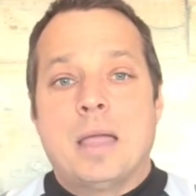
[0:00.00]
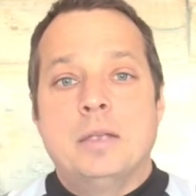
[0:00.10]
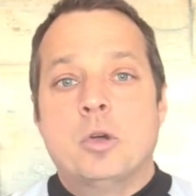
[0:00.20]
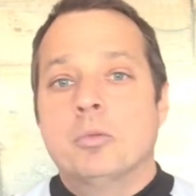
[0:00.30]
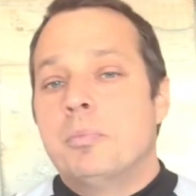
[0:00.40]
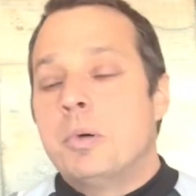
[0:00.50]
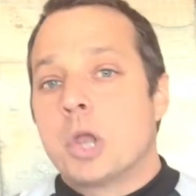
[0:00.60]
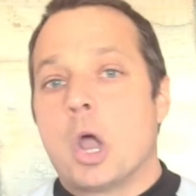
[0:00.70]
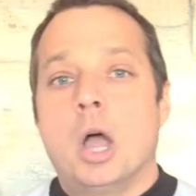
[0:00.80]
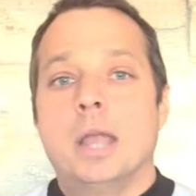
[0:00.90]
I don't
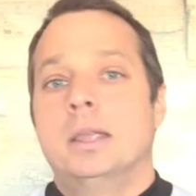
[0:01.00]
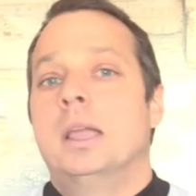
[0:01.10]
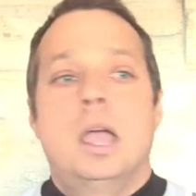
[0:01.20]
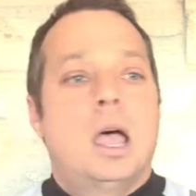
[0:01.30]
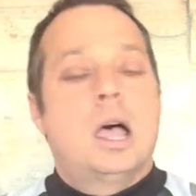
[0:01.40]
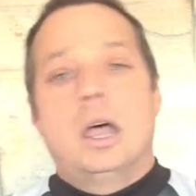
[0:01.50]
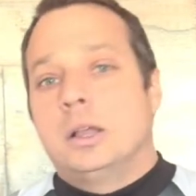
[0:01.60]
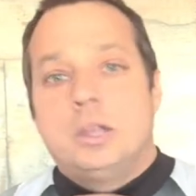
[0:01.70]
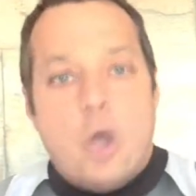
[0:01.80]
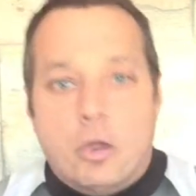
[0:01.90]
put on
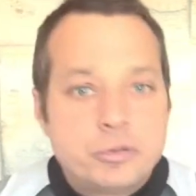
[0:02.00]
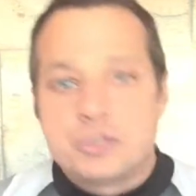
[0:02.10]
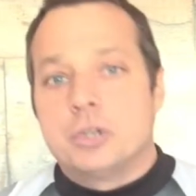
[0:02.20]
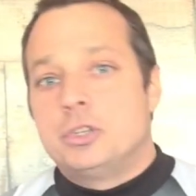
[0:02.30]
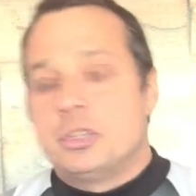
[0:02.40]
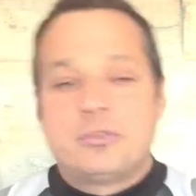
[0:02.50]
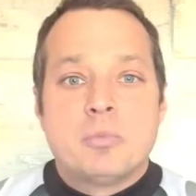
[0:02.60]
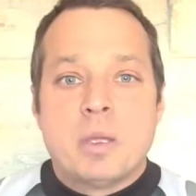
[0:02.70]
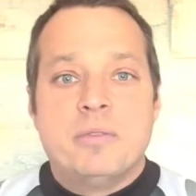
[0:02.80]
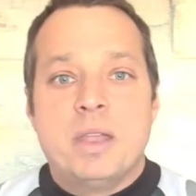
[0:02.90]
a golf shirt just
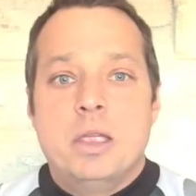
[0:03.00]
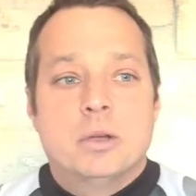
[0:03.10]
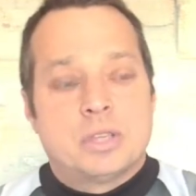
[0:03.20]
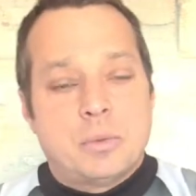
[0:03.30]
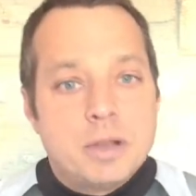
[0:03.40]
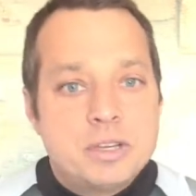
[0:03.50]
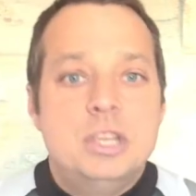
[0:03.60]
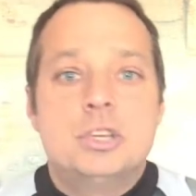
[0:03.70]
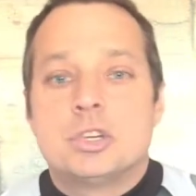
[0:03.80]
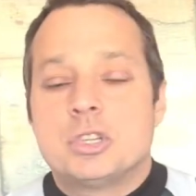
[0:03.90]
for my videos. I wear
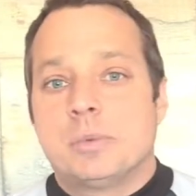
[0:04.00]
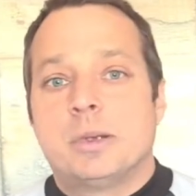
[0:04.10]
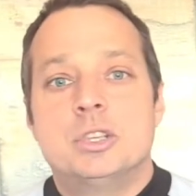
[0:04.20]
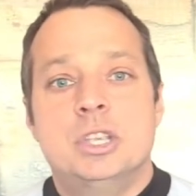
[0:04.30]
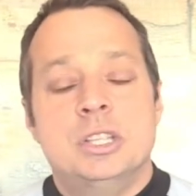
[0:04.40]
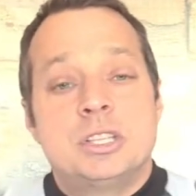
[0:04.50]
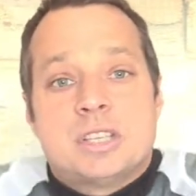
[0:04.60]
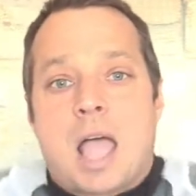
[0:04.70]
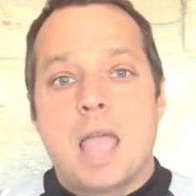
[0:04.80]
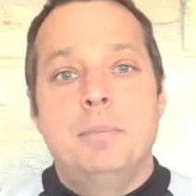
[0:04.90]
t-shirts, I wear jeans,
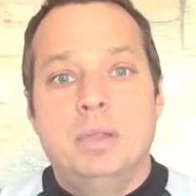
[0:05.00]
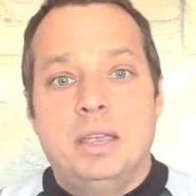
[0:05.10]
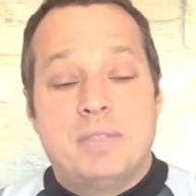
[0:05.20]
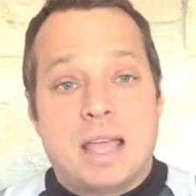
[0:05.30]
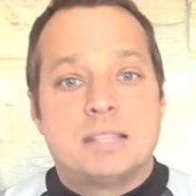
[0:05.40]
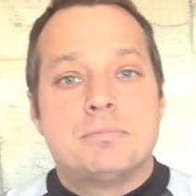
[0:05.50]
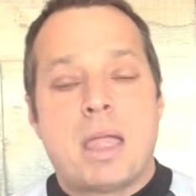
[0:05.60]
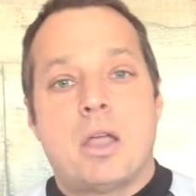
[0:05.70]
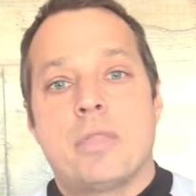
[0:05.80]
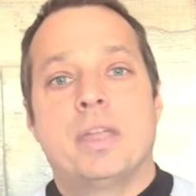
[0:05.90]
because I believe that's
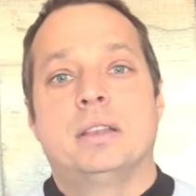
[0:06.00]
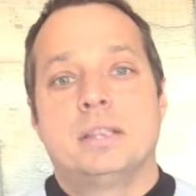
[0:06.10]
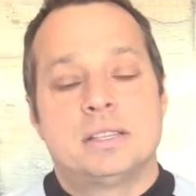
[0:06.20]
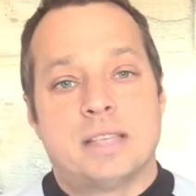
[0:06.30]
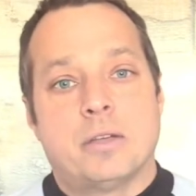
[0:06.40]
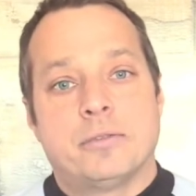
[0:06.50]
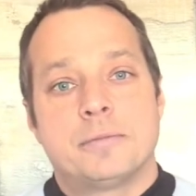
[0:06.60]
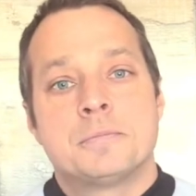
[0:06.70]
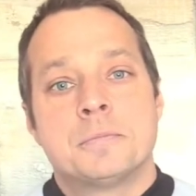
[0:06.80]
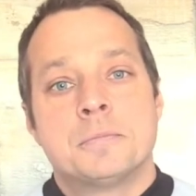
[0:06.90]
my authentic self.
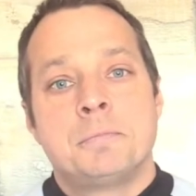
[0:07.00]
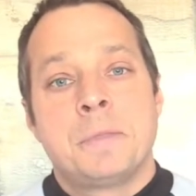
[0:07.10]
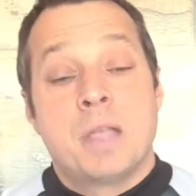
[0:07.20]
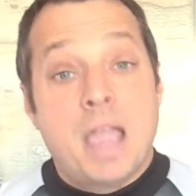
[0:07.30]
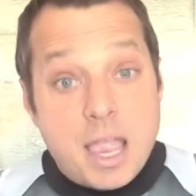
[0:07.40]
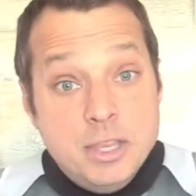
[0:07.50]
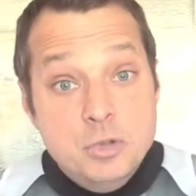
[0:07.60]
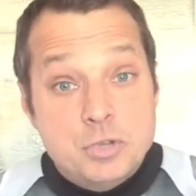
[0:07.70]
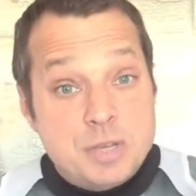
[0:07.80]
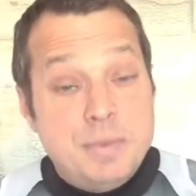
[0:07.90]
Right? I
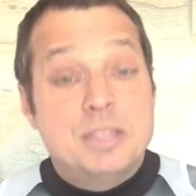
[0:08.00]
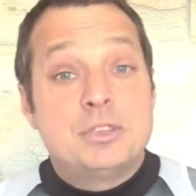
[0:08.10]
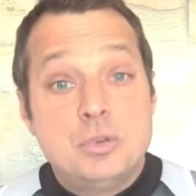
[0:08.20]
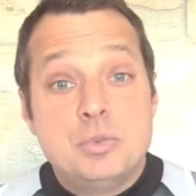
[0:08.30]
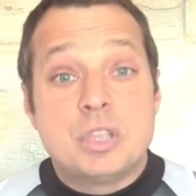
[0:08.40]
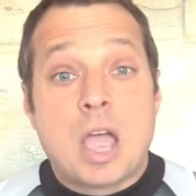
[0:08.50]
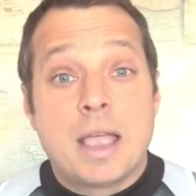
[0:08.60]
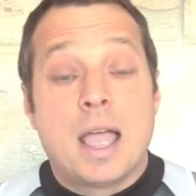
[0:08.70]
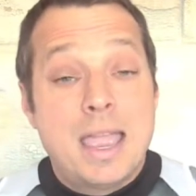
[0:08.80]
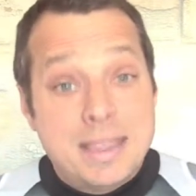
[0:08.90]
used to be the suit and
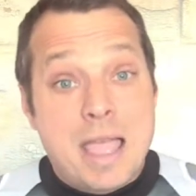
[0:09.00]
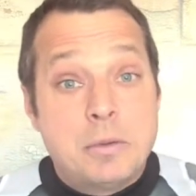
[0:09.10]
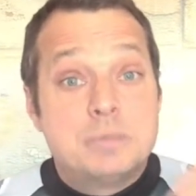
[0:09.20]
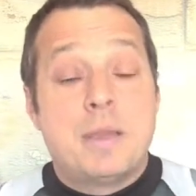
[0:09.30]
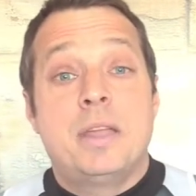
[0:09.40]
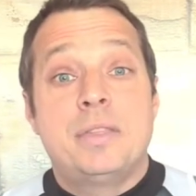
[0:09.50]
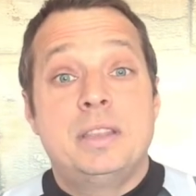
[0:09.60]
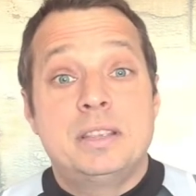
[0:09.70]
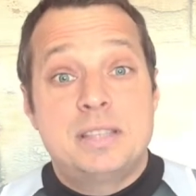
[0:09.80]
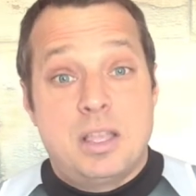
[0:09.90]
tie guy, and that was my
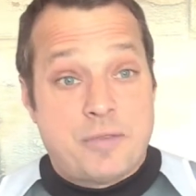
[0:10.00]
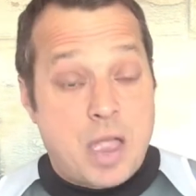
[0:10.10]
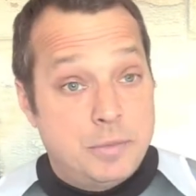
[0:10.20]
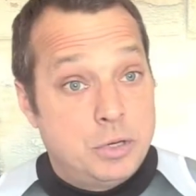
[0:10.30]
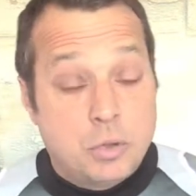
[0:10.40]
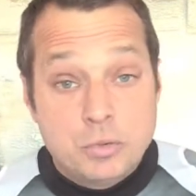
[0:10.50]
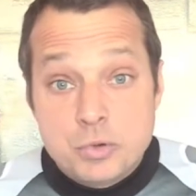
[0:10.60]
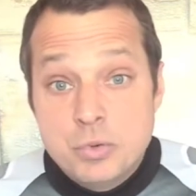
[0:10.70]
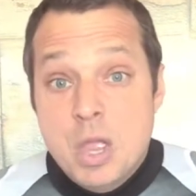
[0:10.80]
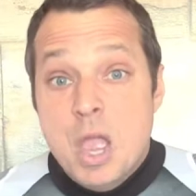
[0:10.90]
authentic self. I would go
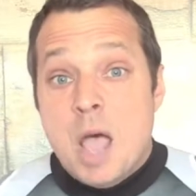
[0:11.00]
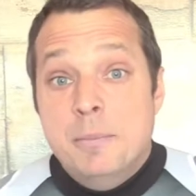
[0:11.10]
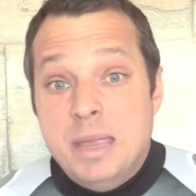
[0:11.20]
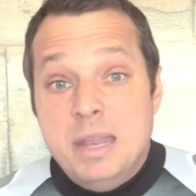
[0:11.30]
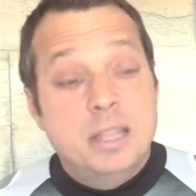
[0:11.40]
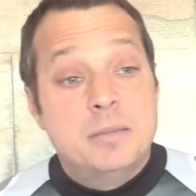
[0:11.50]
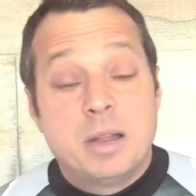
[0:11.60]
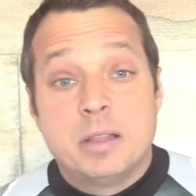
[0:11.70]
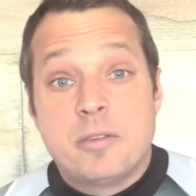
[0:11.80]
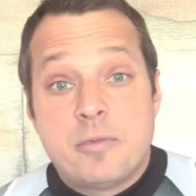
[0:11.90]
to a meeting in the
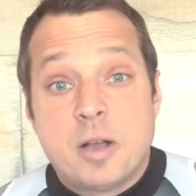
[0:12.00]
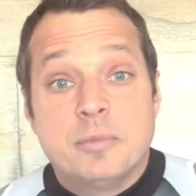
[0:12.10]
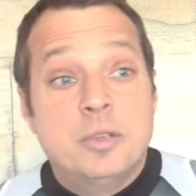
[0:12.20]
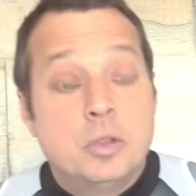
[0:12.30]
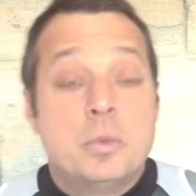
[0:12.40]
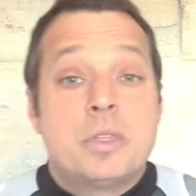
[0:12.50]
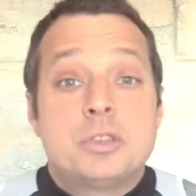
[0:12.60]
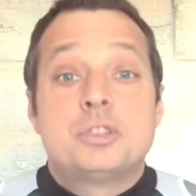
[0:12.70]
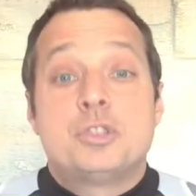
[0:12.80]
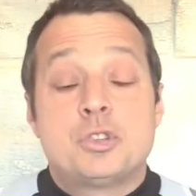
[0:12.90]
middle of a farm field with
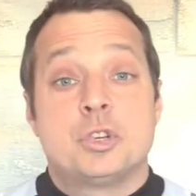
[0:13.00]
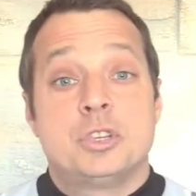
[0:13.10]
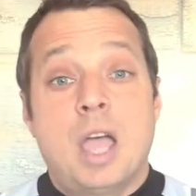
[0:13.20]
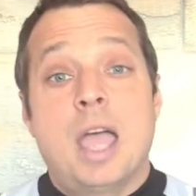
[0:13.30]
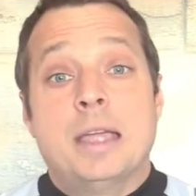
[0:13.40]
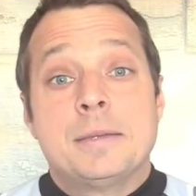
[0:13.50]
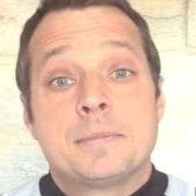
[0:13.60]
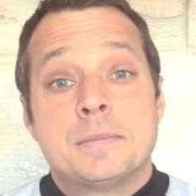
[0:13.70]
a shirt and tie.